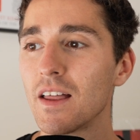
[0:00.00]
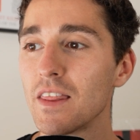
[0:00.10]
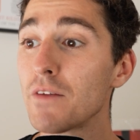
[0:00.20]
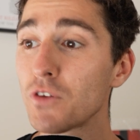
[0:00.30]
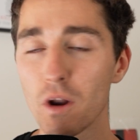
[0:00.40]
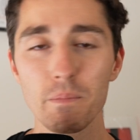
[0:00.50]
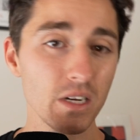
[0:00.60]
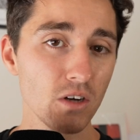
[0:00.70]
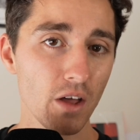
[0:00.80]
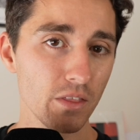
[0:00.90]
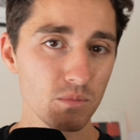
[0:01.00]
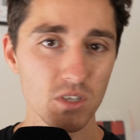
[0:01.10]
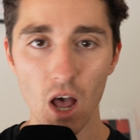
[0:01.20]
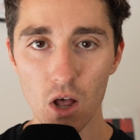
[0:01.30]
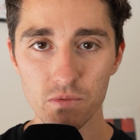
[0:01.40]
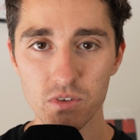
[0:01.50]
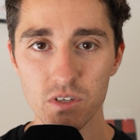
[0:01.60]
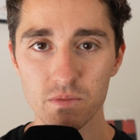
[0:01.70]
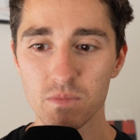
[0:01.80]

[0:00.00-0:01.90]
they've got a big night themselves.